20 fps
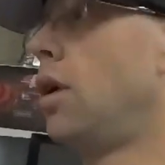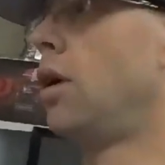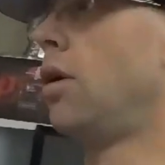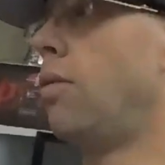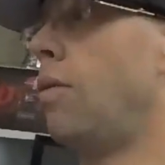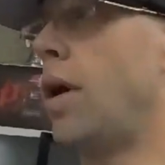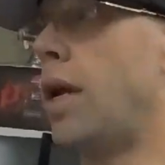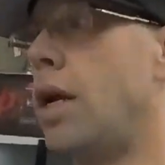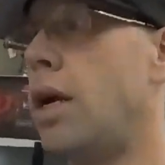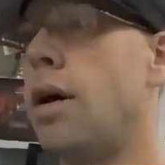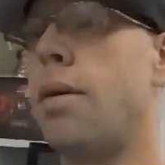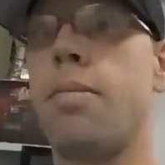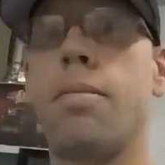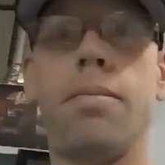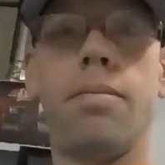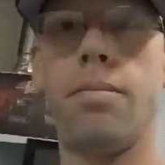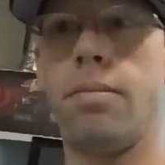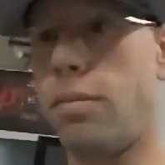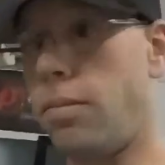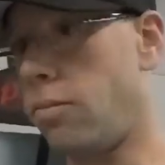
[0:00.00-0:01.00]
we ended up
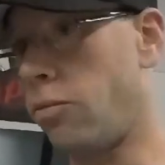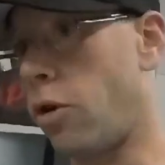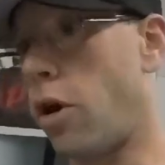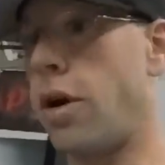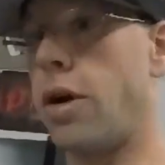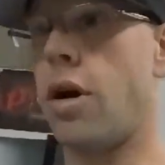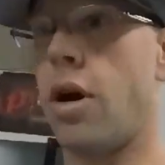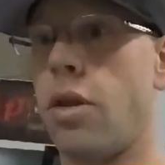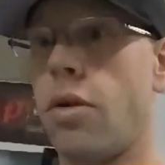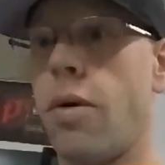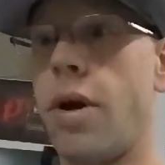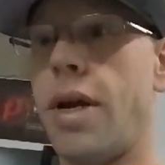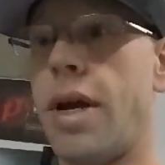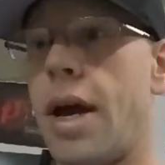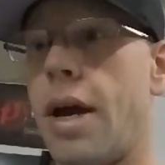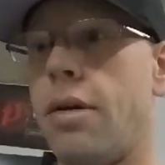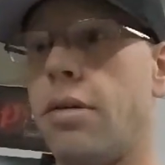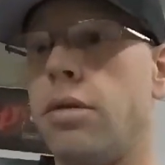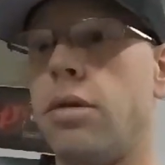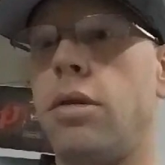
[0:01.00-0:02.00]
running all the way
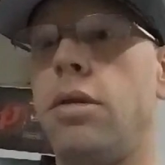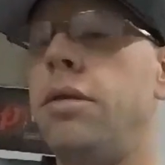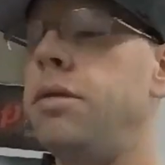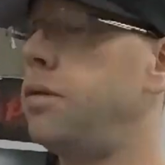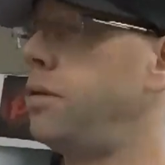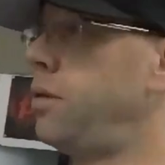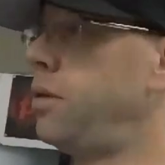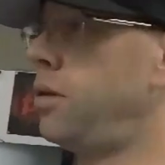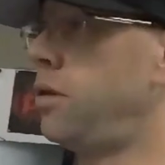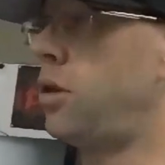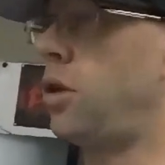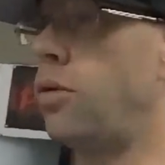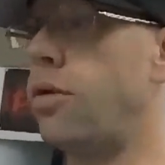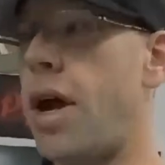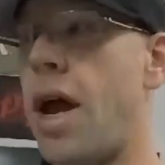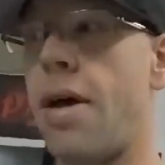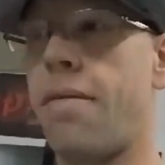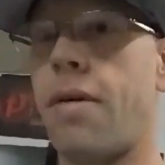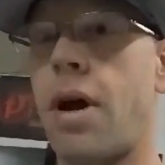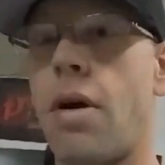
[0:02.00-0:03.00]
down
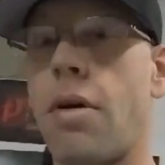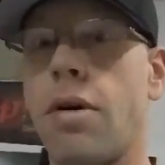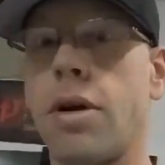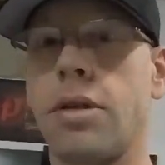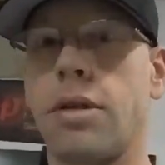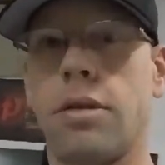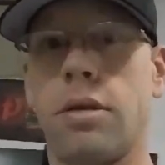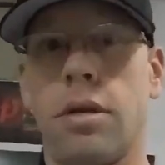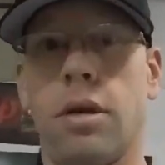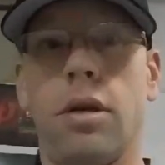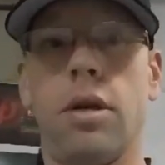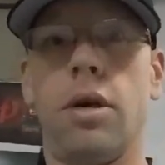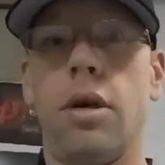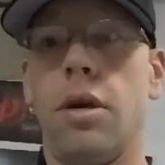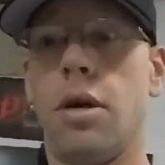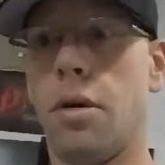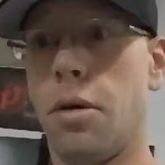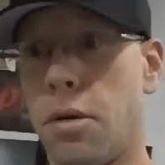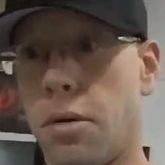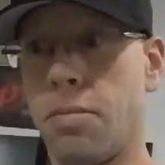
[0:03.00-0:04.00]
2.5 hours
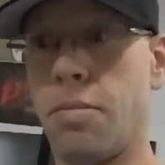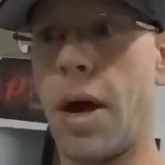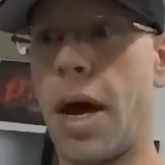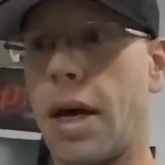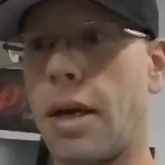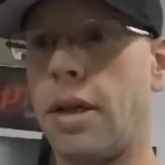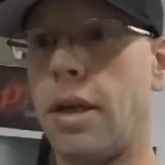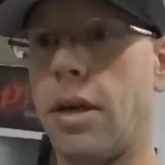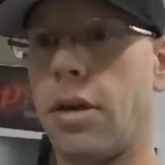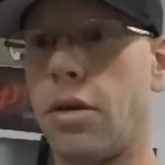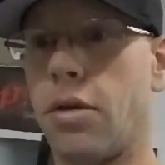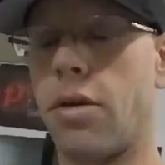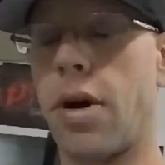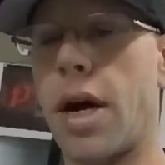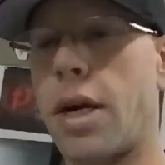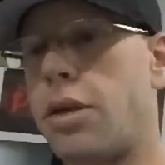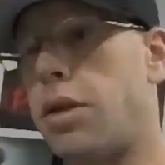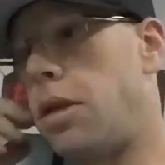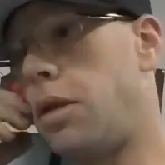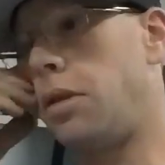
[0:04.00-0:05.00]
back in the other
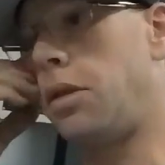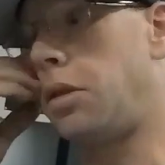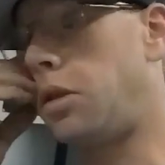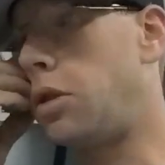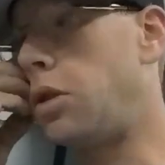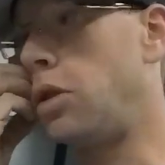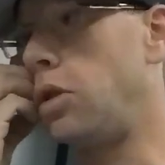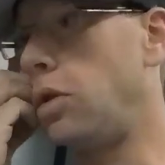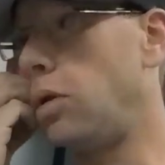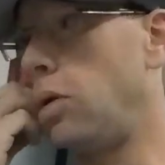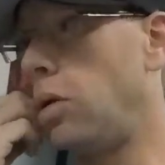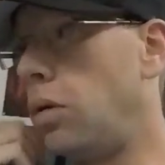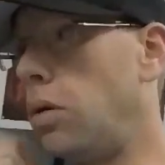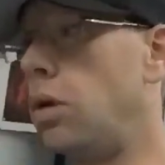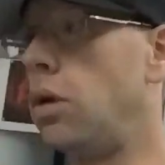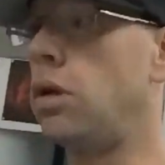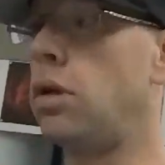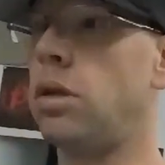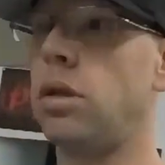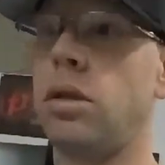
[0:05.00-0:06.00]
direction to
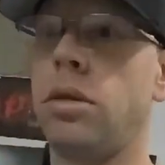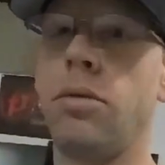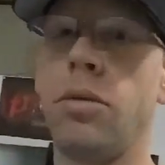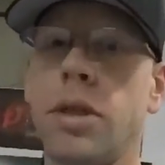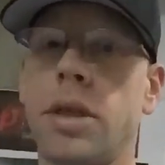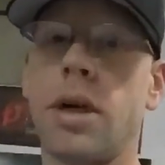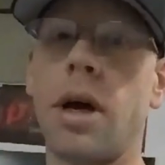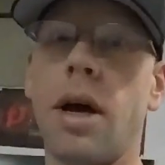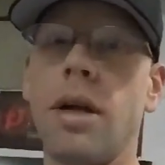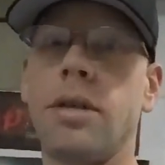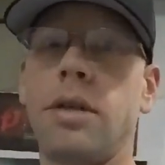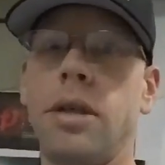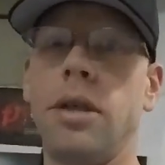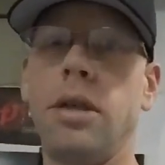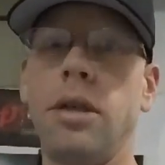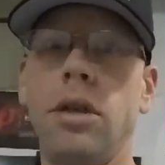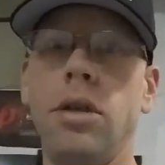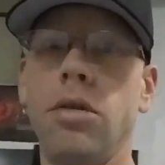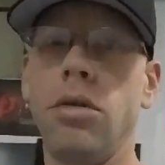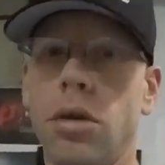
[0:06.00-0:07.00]

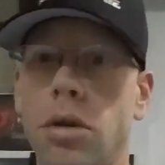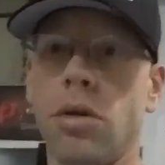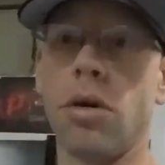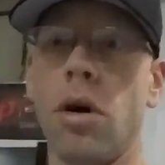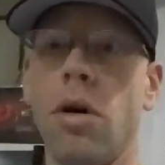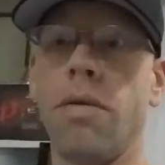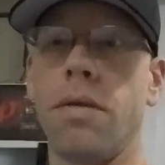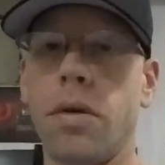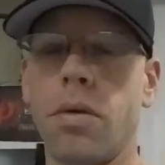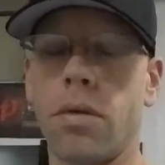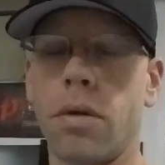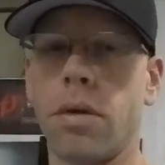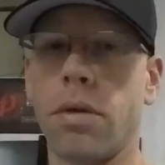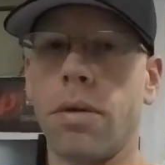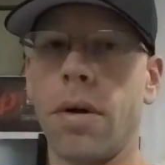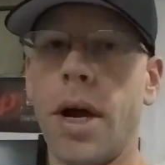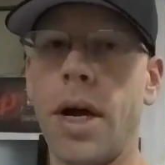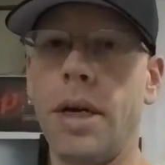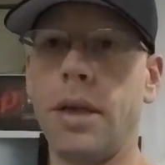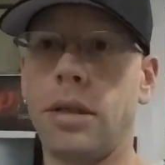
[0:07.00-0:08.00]
Wisconsin, Union Grove, in order to
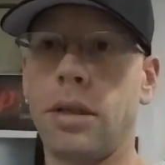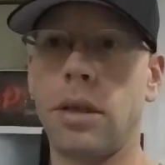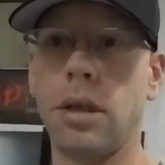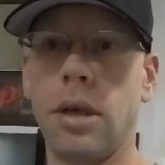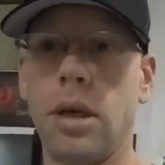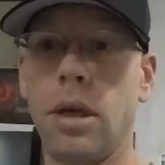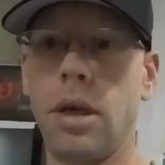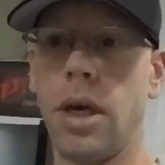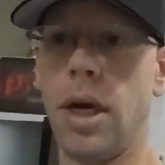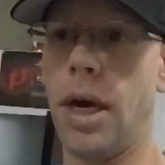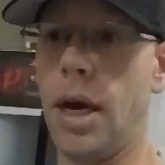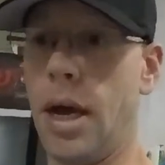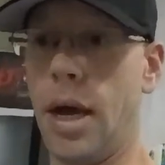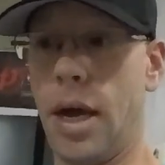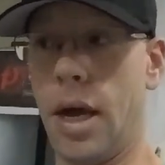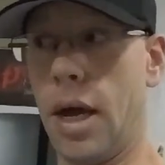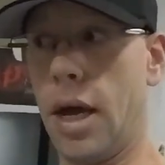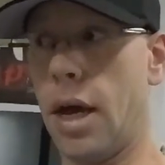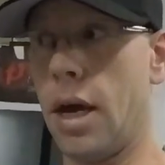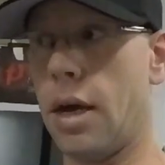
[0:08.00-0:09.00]
race.
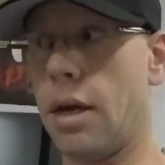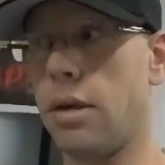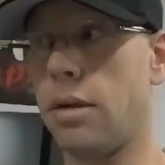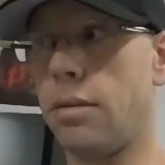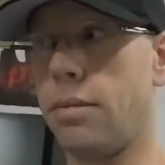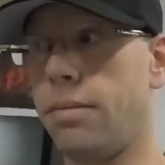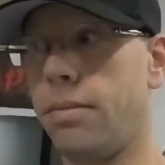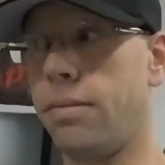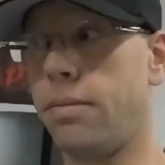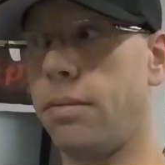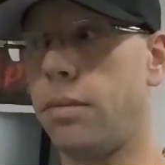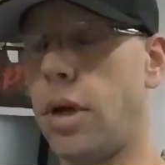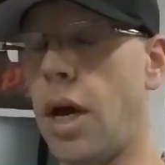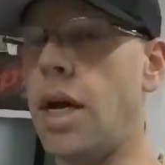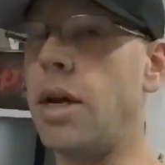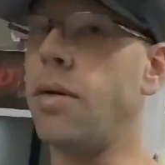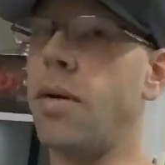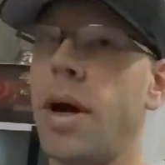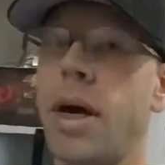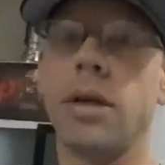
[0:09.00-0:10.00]
And
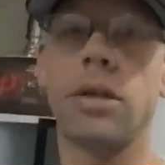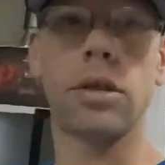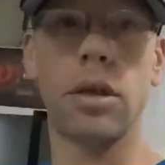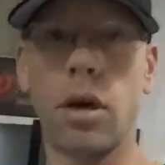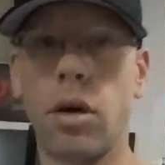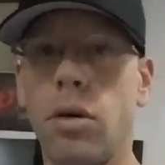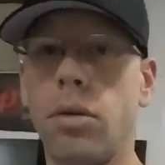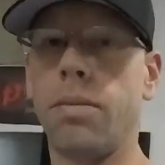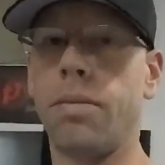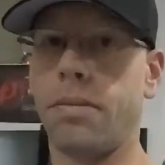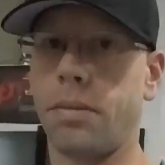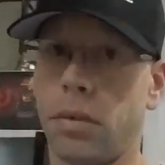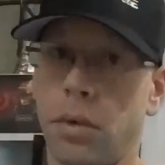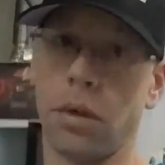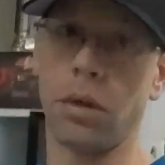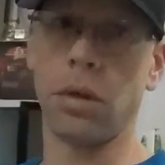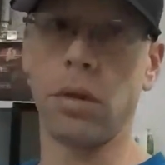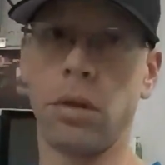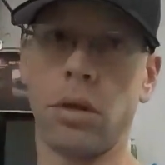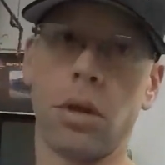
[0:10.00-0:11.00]
anyway, so
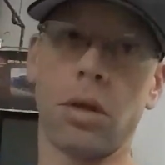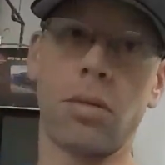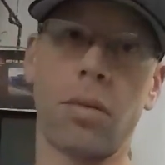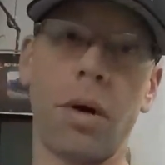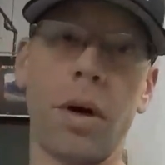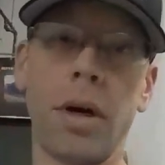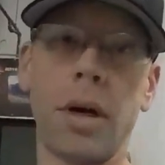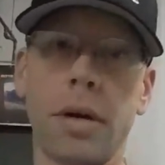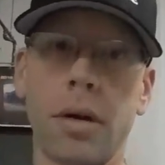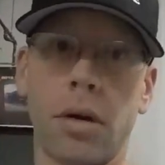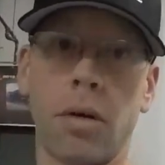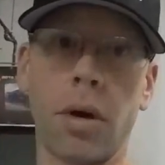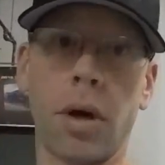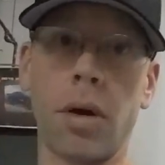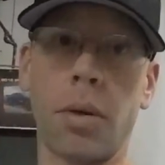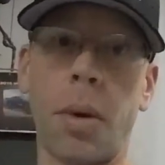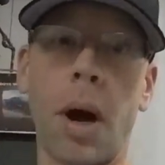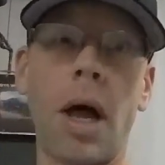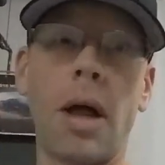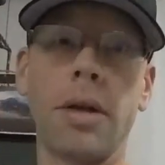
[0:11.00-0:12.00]
just wanted a quick
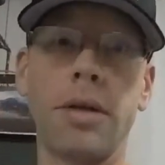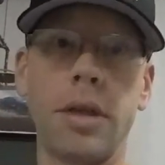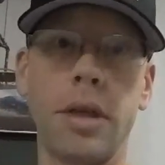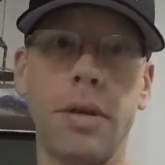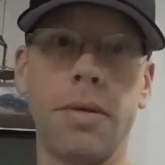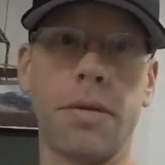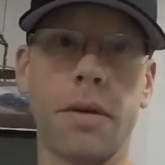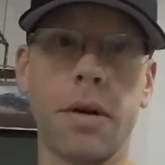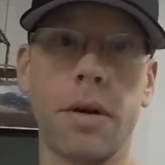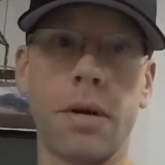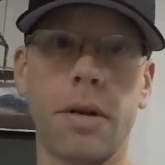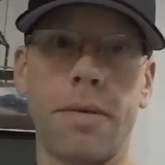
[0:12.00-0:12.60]
apology for the